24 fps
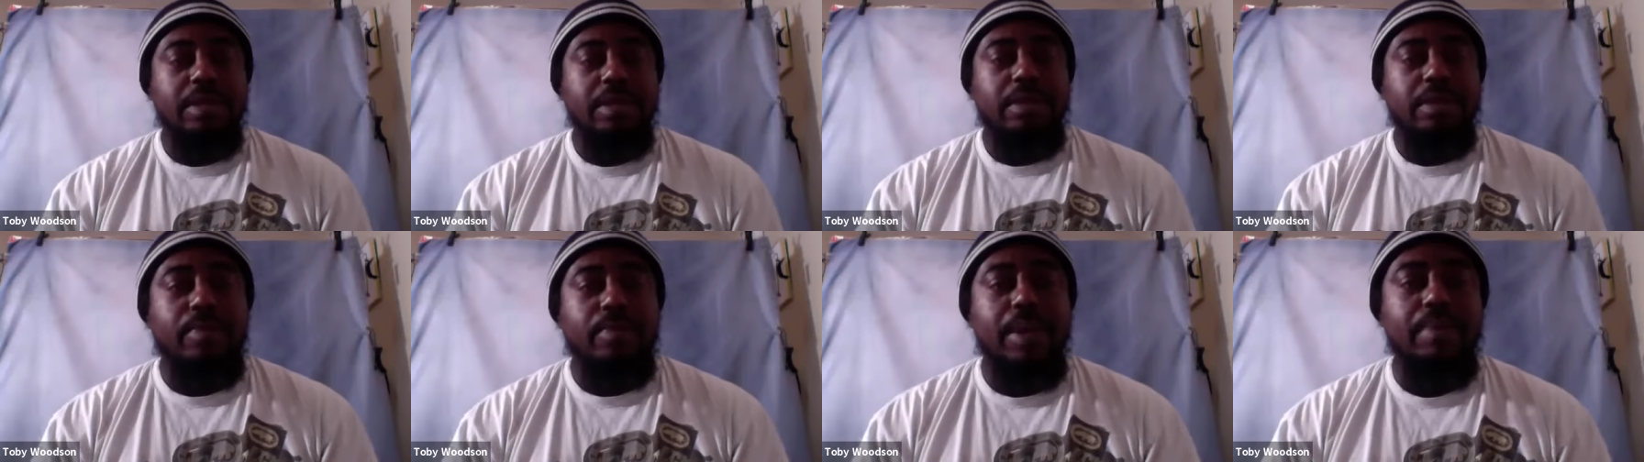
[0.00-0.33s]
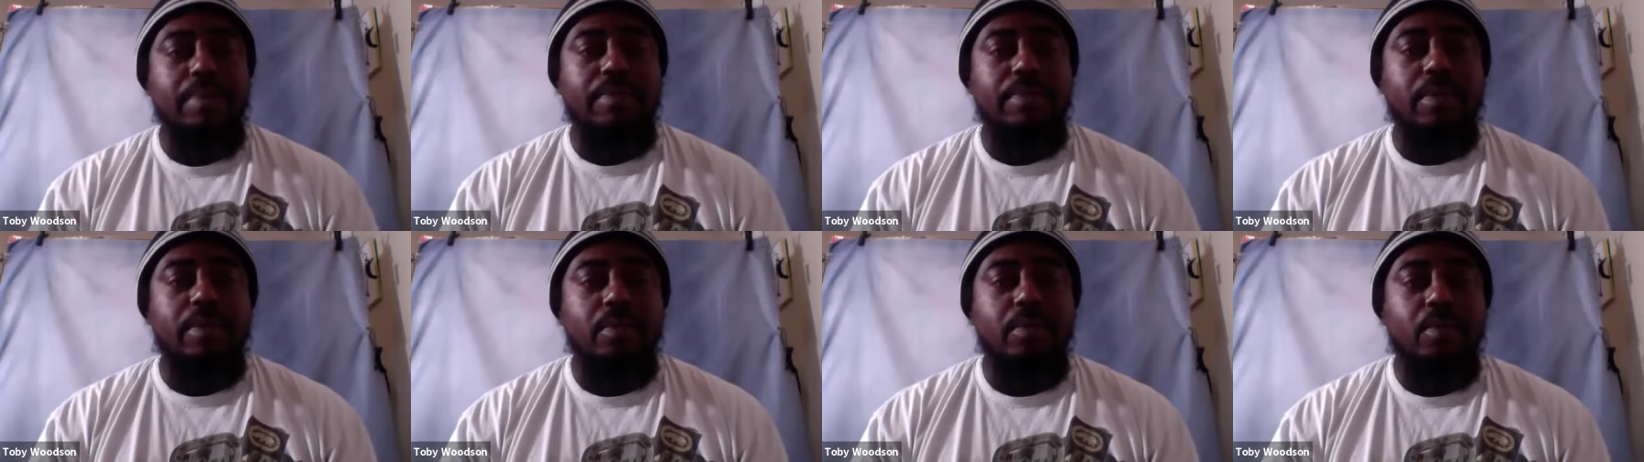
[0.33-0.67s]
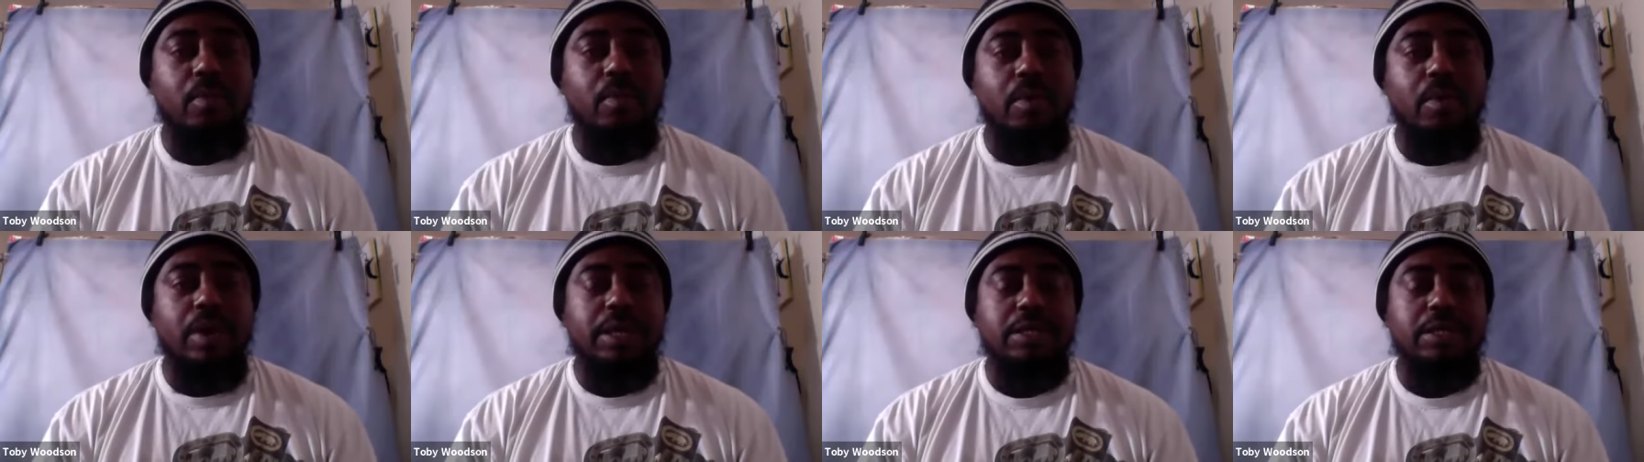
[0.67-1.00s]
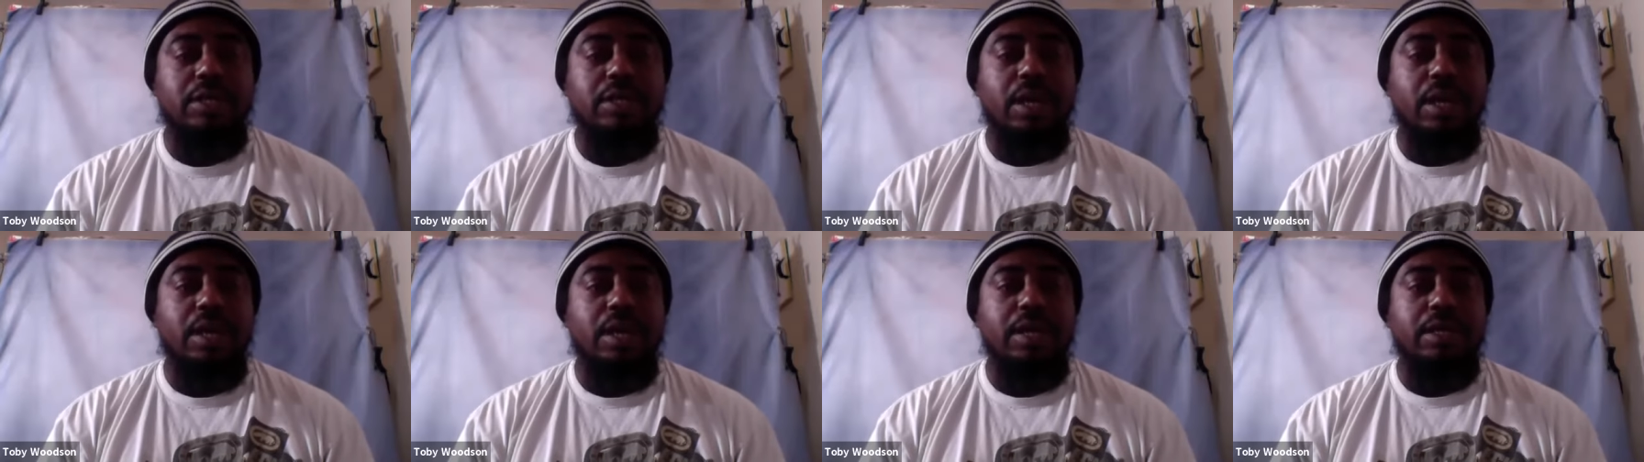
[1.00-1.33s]
that people want
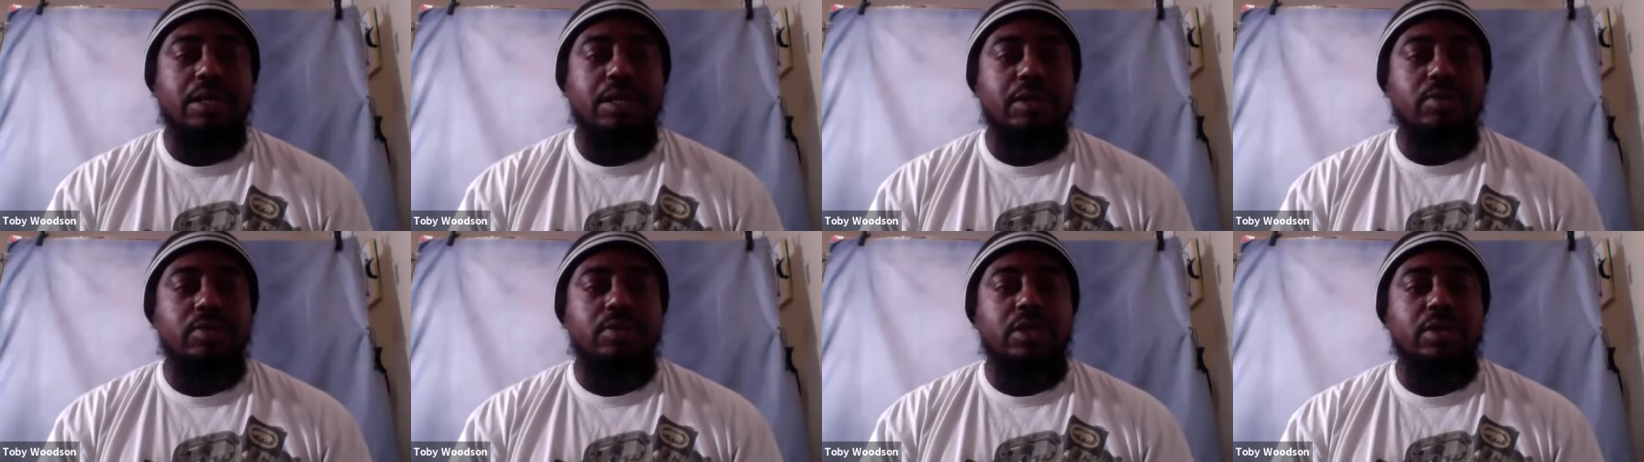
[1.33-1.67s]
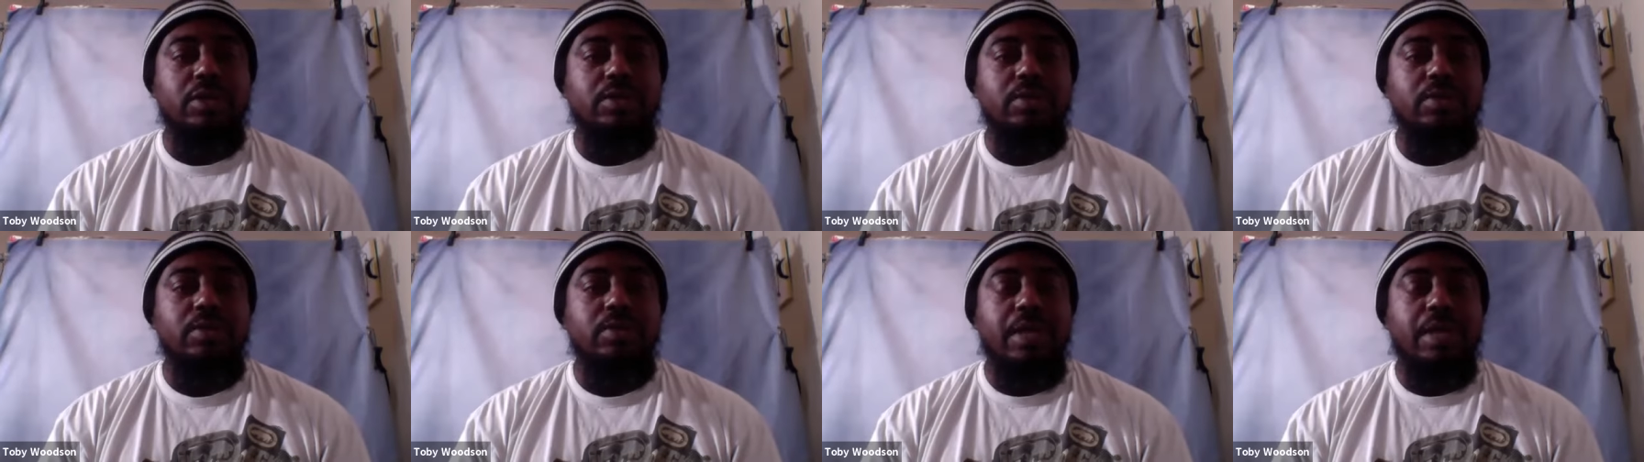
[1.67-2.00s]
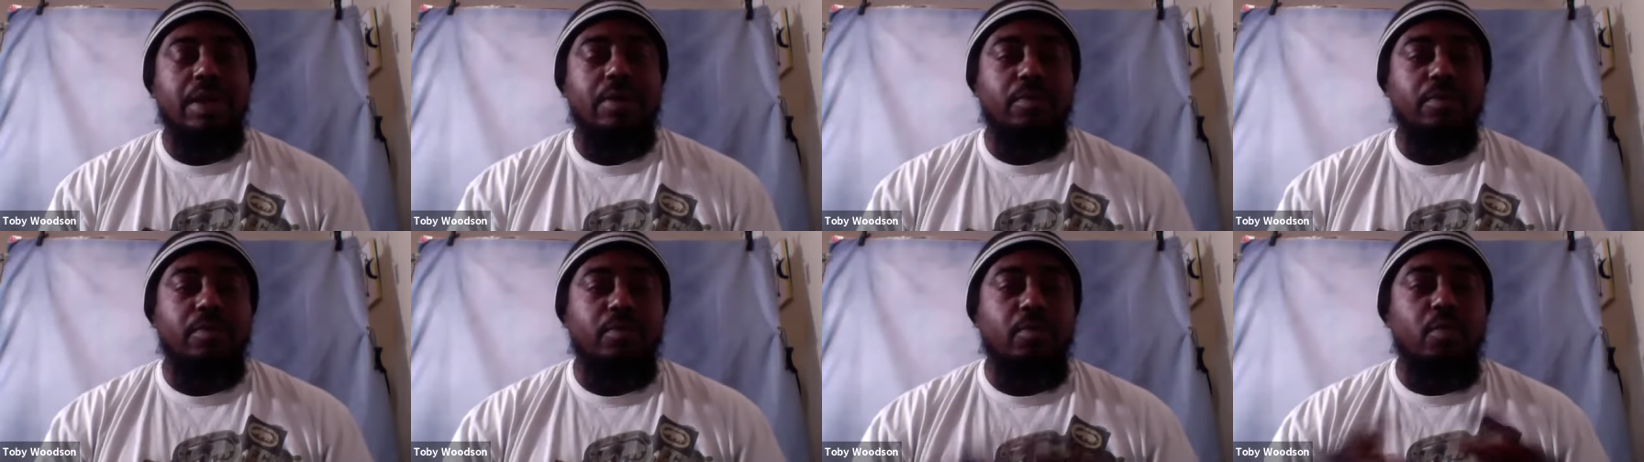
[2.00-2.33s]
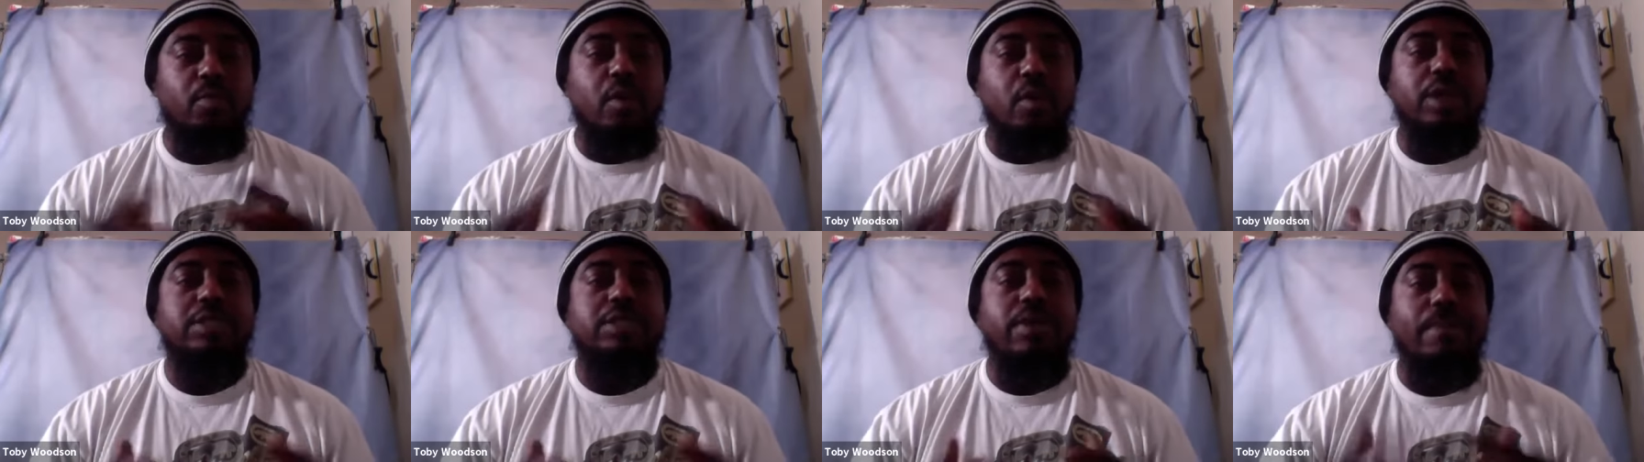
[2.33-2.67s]
uh, you to that
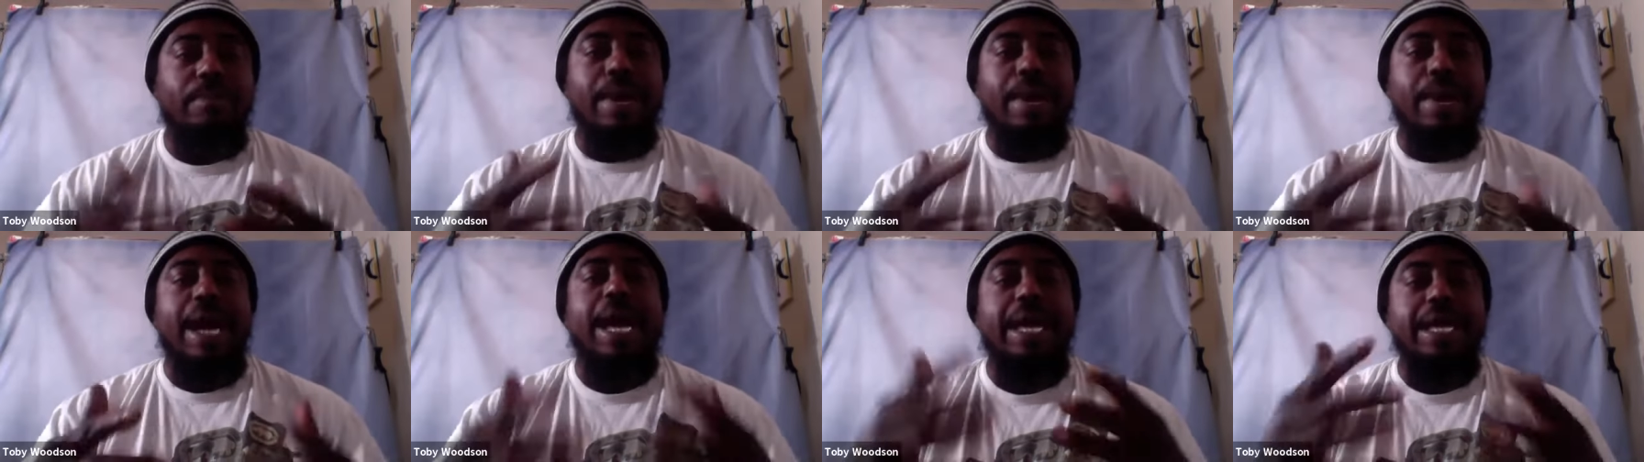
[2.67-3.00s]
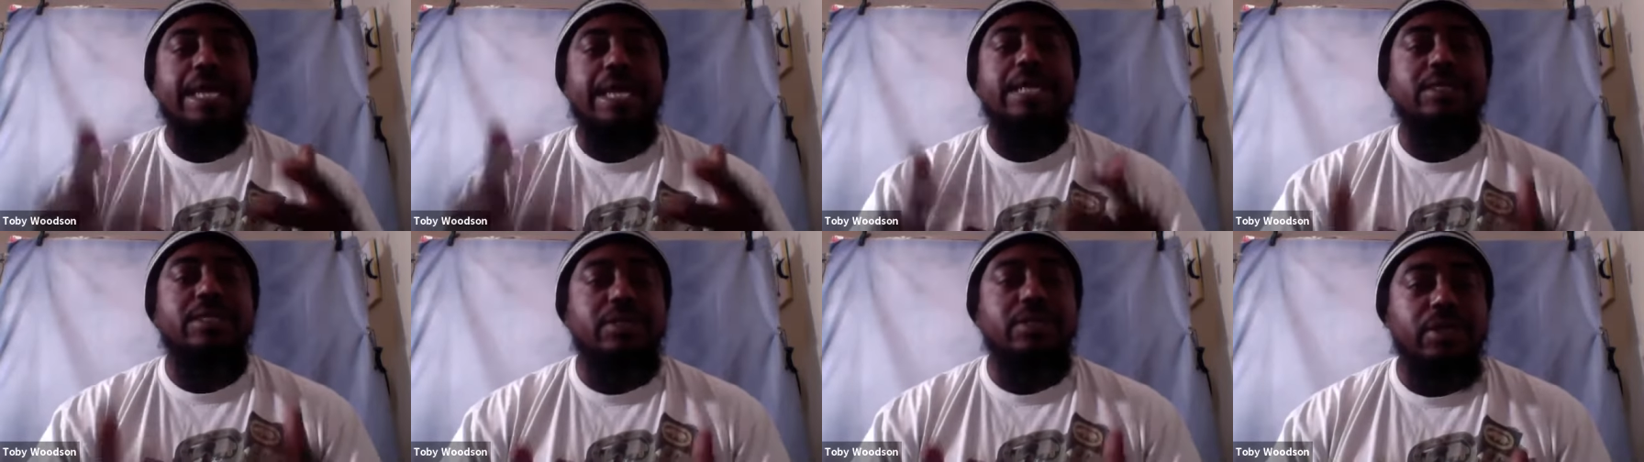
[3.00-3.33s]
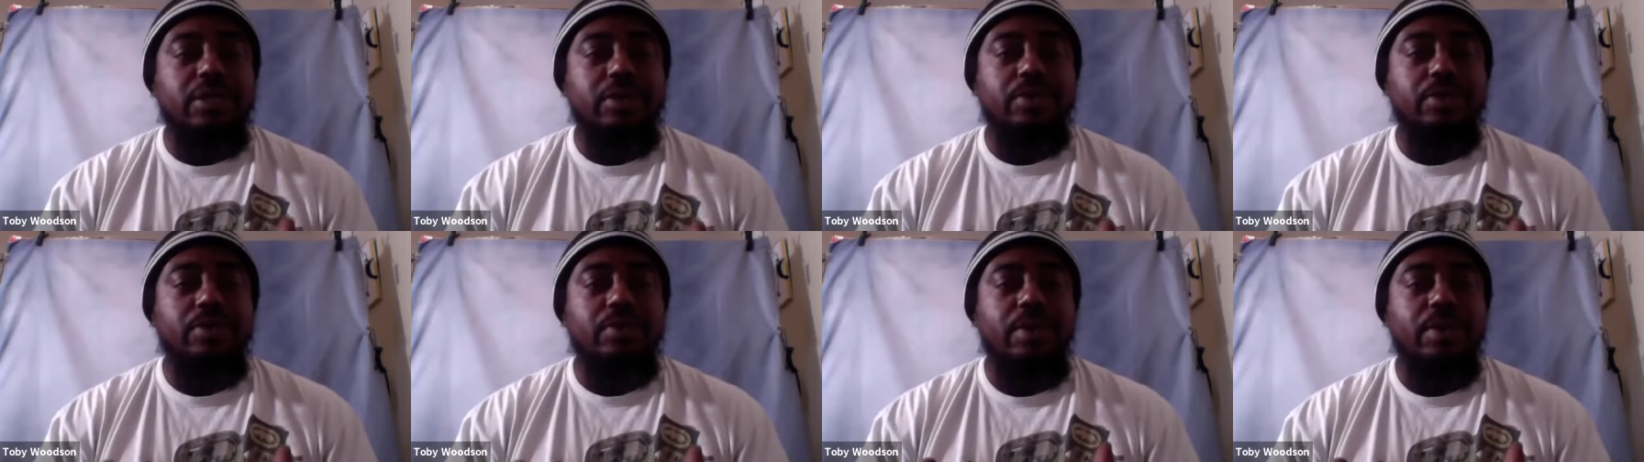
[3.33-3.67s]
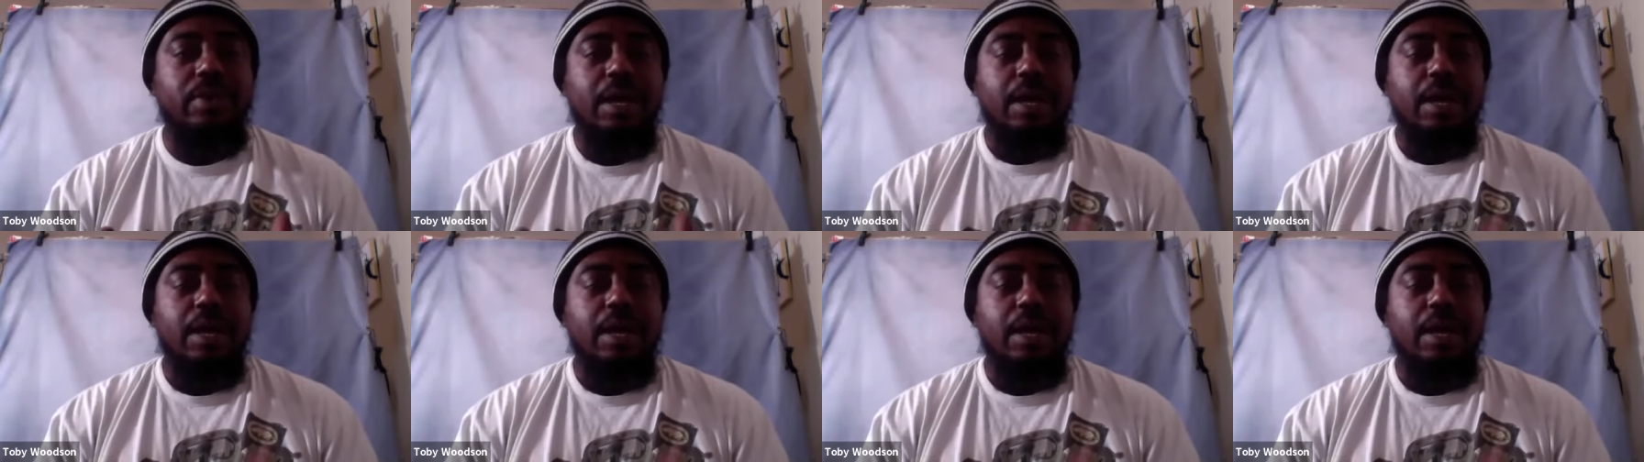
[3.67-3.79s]
want to buy into,